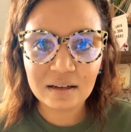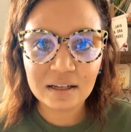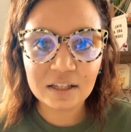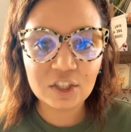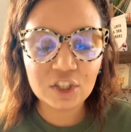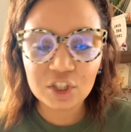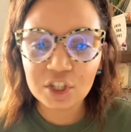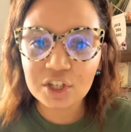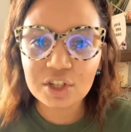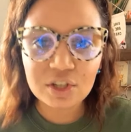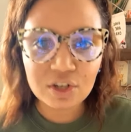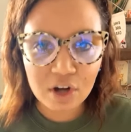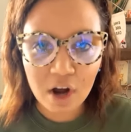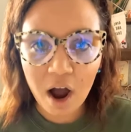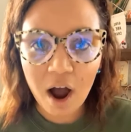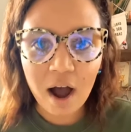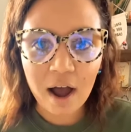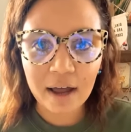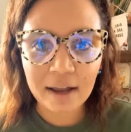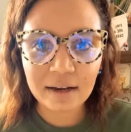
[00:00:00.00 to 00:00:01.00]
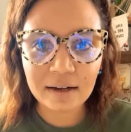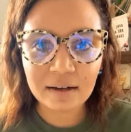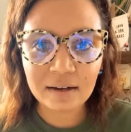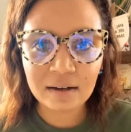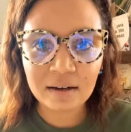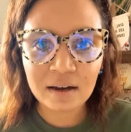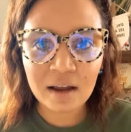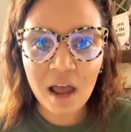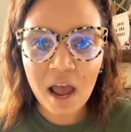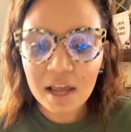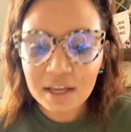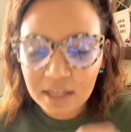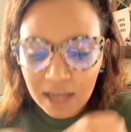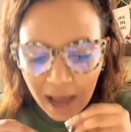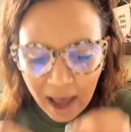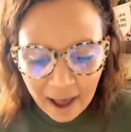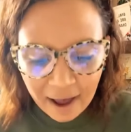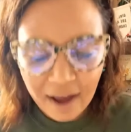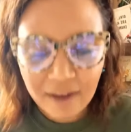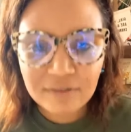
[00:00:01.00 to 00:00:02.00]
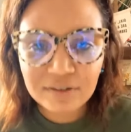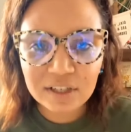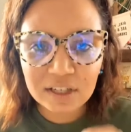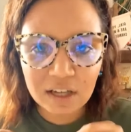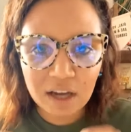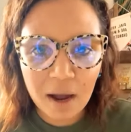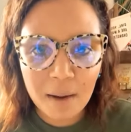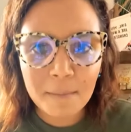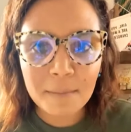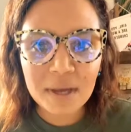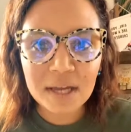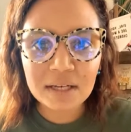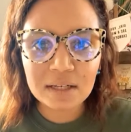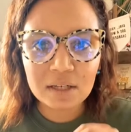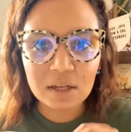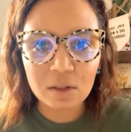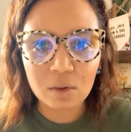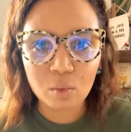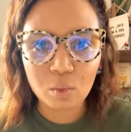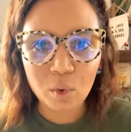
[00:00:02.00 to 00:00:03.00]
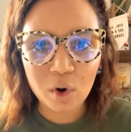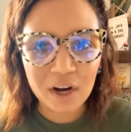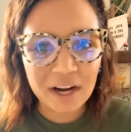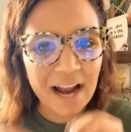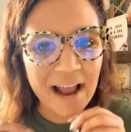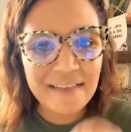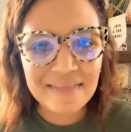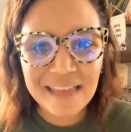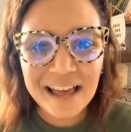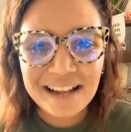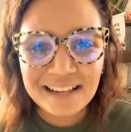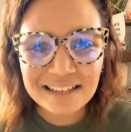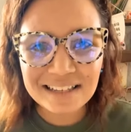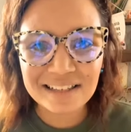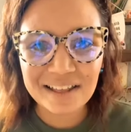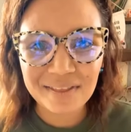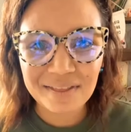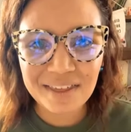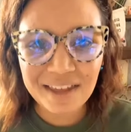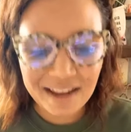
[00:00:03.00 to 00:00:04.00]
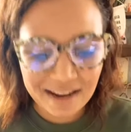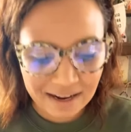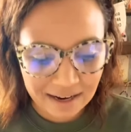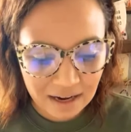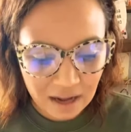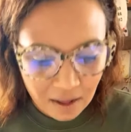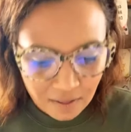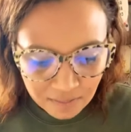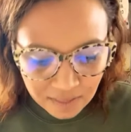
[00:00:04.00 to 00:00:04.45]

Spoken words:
It's just not. You have to commit to the work. And that's the thing.